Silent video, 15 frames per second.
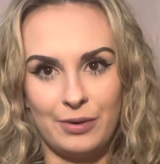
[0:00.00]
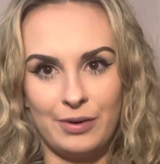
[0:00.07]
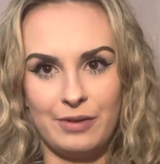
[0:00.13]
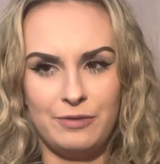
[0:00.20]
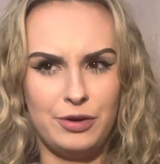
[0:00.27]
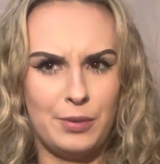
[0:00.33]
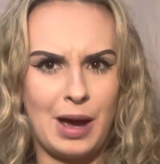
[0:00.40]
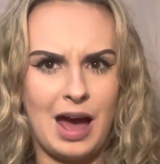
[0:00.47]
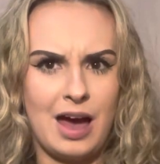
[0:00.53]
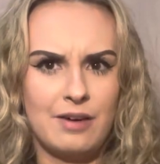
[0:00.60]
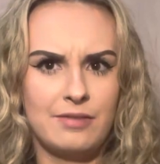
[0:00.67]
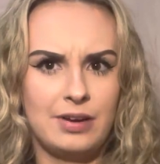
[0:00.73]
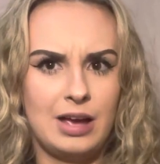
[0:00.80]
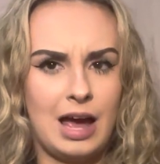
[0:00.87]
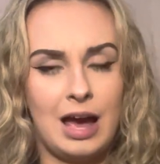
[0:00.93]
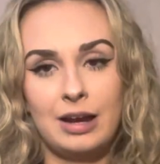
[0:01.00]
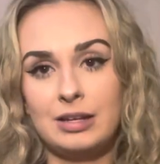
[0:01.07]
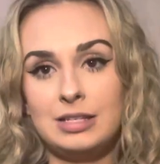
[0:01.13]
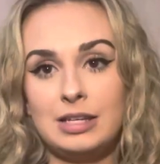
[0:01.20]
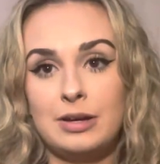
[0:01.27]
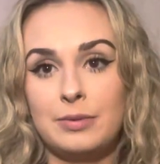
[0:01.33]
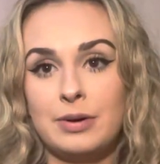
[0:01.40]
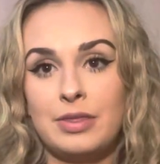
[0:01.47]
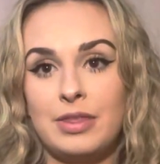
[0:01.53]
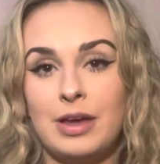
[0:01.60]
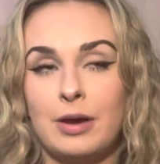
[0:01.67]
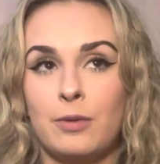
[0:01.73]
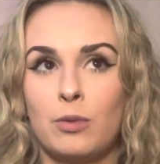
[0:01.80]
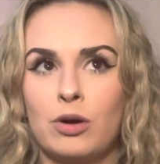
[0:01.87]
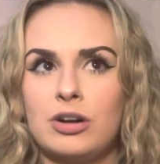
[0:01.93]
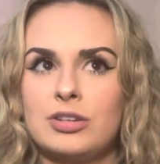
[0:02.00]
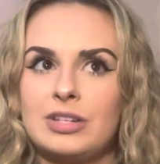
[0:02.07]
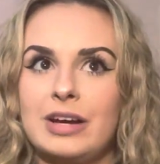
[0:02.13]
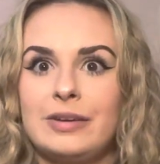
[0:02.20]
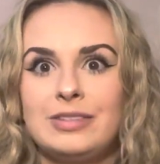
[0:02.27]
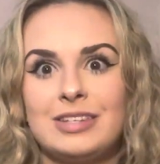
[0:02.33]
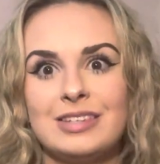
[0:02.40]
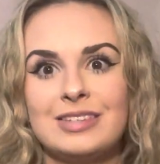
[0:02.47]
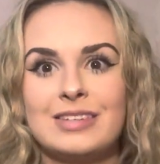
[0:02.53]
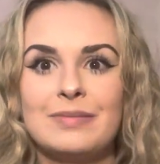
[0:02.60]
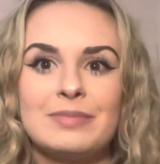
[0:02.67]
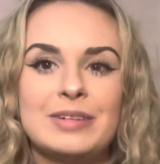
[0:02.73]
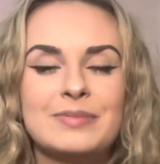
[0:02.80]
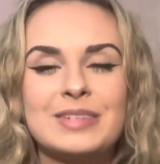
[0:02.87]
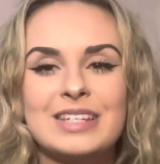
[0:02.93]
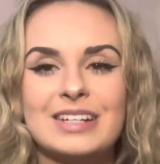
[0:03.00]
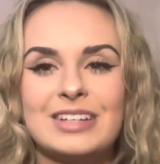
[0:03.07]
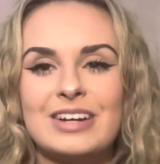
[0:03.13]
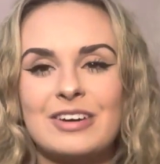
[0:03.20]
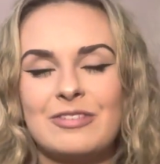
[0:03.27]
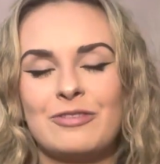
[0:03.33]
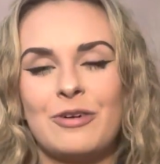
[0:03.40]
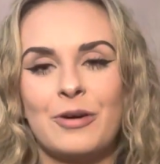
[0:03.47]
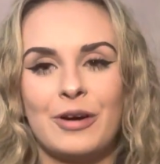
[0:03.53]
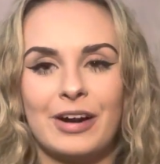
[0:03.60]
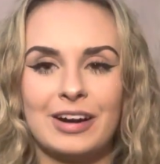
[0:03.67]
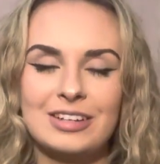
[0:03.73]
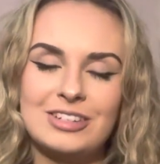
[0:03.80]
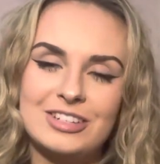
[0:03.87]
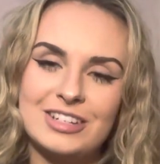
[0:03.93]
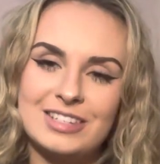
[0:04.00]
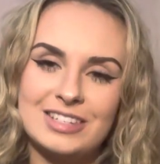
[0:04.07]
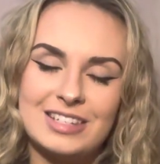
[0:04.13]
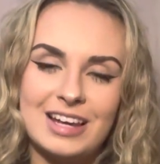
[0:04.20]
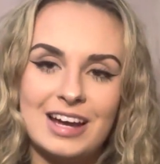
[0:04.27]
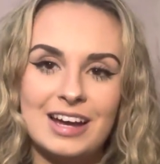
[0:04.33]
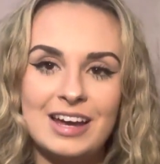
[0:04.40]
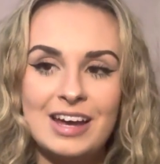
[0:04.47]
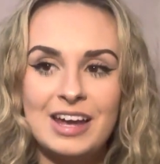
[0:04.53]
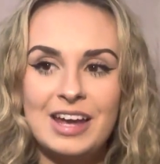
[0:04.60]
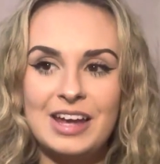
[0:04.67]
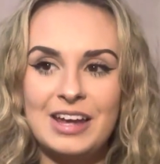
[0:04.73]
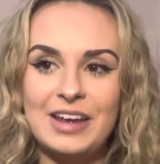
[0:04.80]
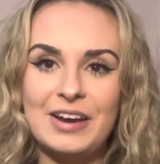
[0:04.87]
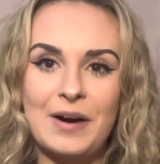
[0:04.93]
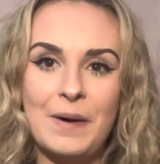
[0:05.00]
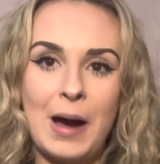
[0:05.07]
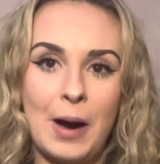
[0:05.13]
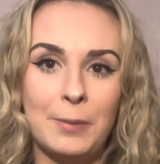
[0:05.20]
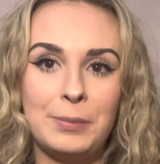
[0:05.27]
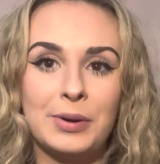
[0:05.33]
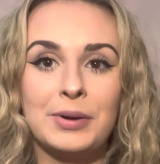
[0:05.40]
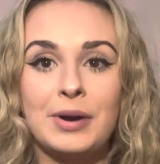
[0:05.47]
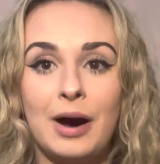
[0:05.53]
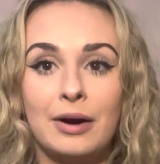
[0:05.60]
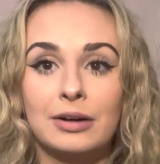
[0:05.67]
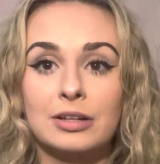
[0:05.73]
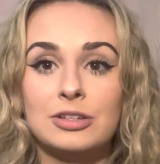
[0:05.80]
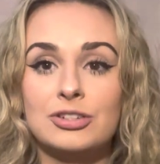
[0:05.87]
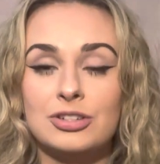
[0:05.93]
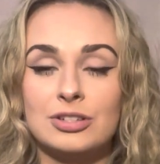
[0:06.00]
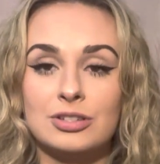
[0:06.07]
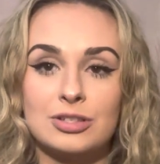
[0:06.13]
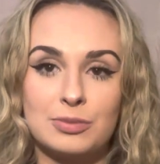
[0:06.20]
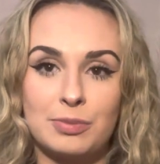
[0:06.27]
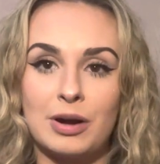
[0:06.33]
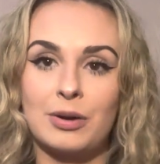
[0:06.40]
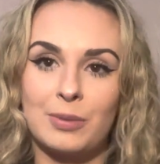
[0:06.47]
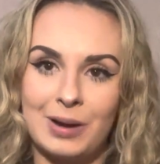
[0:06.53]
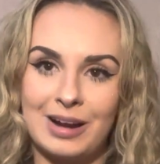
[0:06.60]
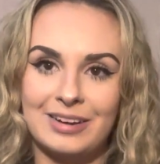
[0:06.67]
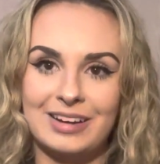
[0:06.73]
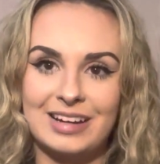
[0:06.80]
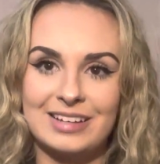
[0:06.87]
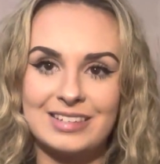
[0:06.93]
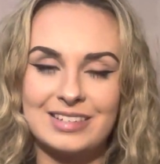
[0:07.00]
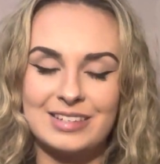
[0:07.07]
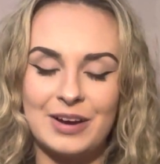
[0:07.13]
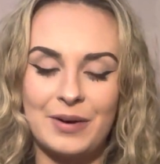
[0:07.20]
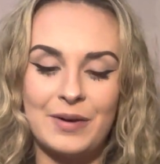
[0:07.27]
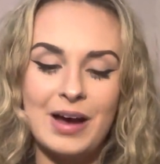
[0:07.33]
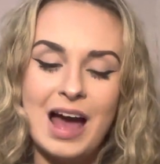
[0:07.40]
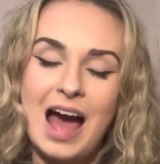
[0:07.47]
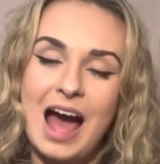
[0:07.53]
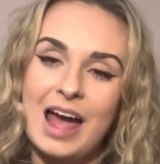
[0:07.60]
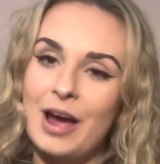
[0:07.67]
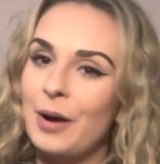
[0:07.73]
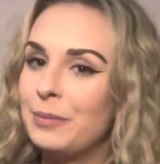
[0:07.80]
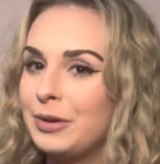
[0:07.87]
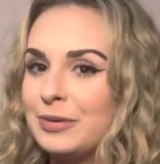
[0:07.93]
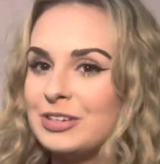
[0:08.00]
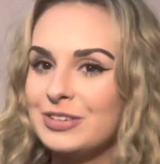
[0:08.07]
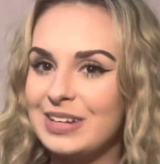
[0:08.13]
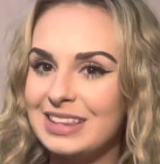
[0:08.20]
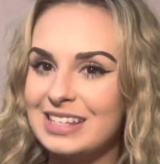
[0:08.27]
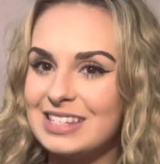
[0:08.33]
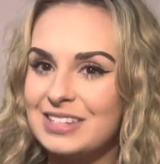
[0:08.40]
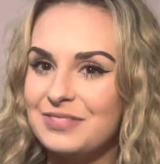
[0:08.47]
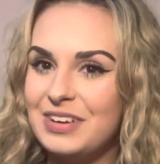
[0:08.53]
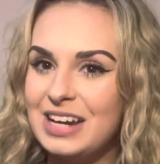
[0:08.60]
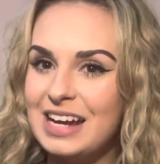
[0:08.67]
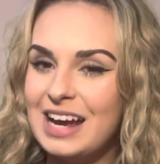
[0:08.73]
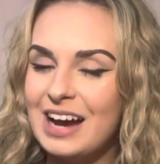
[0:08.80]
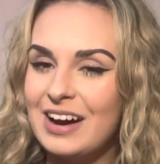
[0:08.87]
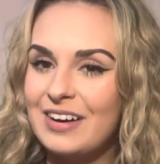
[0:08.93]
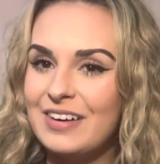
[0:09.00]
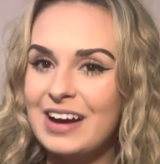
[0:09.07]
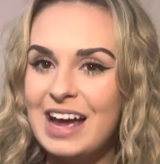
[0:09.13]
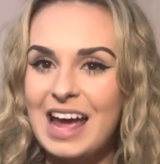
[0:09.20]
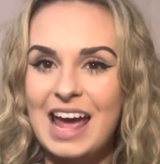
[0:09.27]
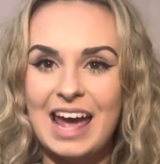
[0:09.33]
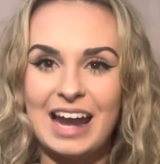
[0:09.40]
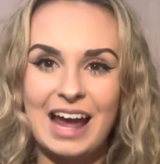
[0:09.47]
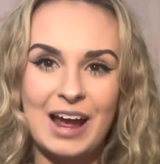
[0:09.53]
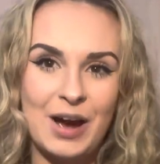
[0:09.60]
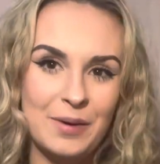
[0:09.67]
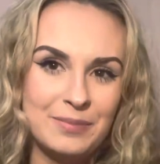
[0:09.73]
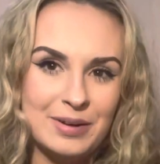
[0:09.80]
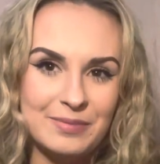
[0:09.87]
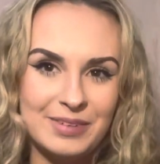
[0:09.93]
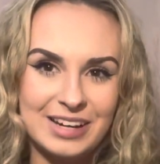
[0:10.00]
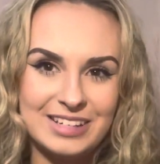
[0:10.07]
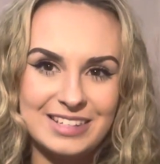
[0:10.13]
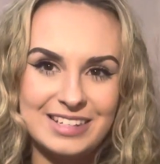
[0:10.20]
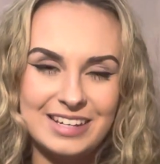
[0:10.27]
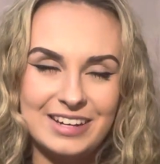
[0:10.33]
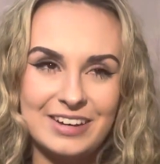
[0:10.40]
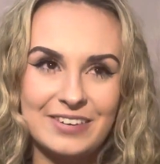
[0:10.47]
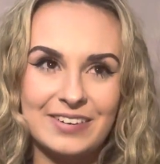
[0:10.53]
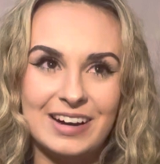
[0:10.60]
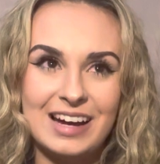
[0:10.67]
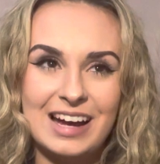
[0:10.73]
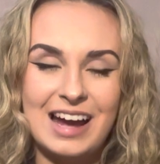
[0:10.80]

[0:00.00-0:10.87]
if you have it, how to deal with it, what are signs and symptoms to look for. It's just to, you know, help your knowledge and spread awareness. So I hope you enjoyed this video, and I hope it brings you